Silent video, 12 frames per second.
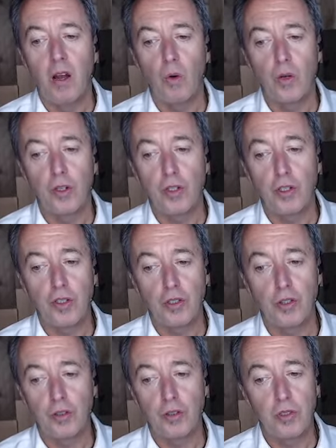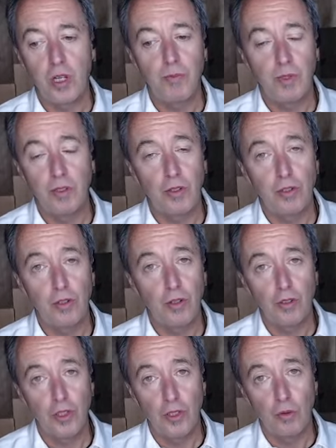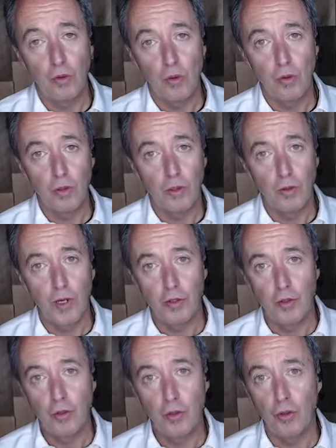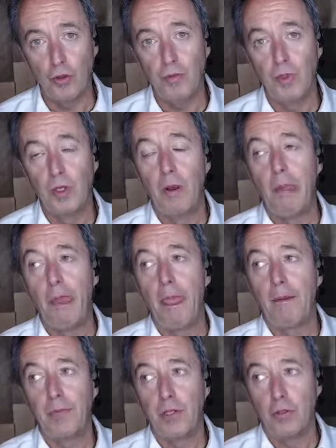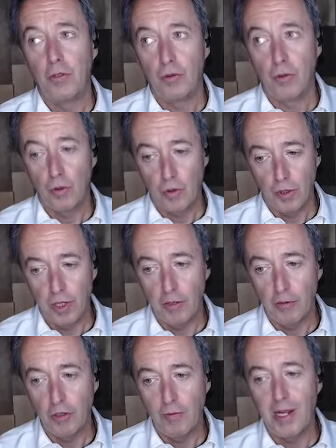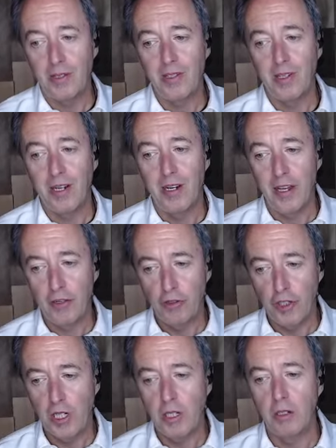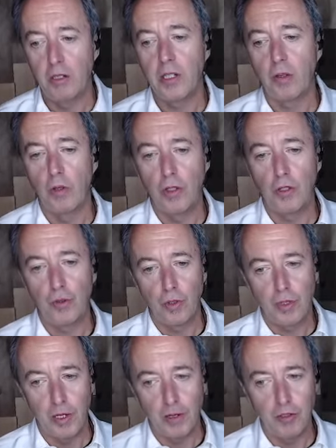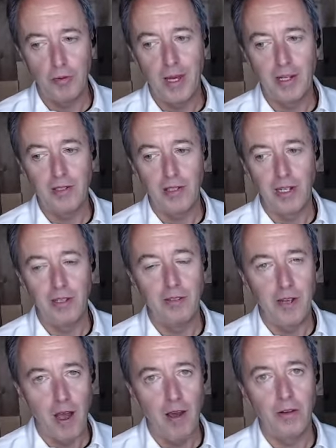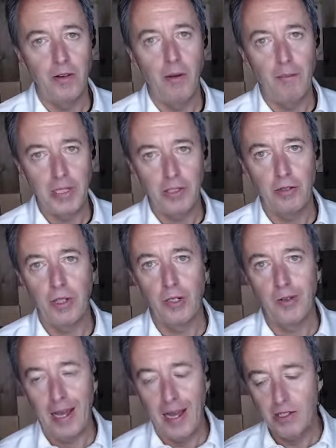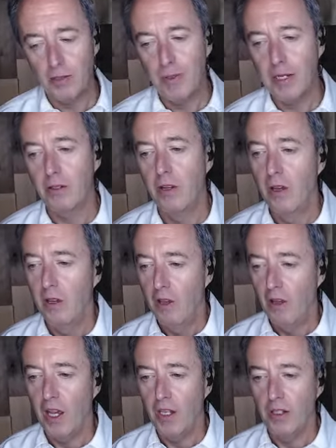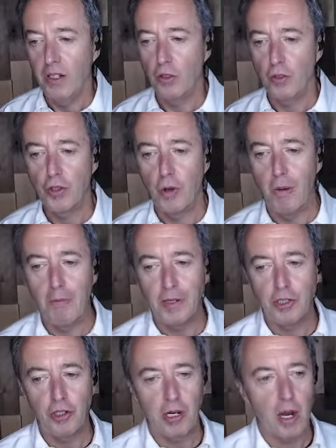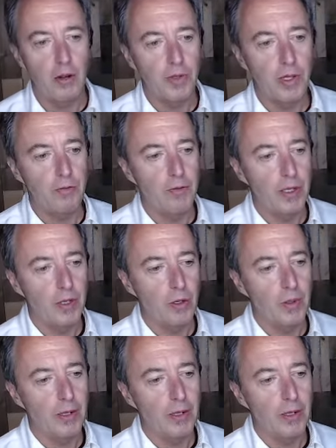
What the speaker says: Or you could just type into search on Google or on YouTube, source energy medicine and energy healing, or source energy medicine and non-material aspect, and it'll show up, and check out that video.